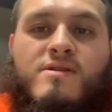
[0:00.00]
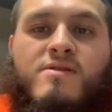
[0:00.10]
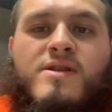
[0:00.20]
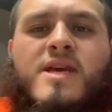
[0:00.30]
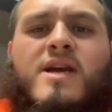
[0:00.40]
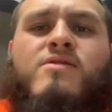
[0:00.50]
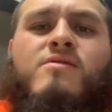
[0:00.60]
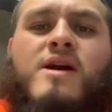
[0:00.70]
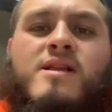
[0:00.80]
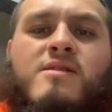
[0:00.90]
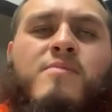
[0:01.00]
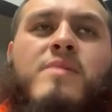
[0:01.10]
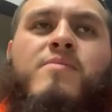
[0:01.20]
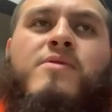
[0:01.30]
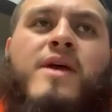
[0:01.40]
Yeah, you got the
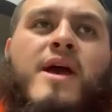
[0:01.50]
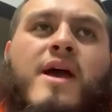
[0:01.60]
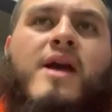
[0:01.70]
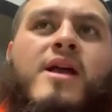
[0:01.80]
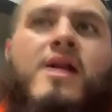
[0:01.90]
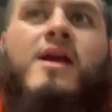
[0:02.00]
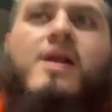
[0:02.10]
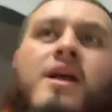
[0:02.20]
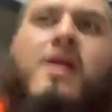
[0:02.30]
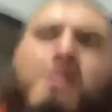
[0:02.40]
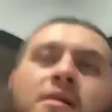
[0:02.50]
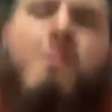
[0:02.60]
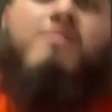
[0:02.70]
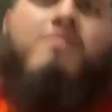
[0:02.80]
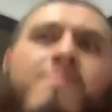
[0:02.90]
people that I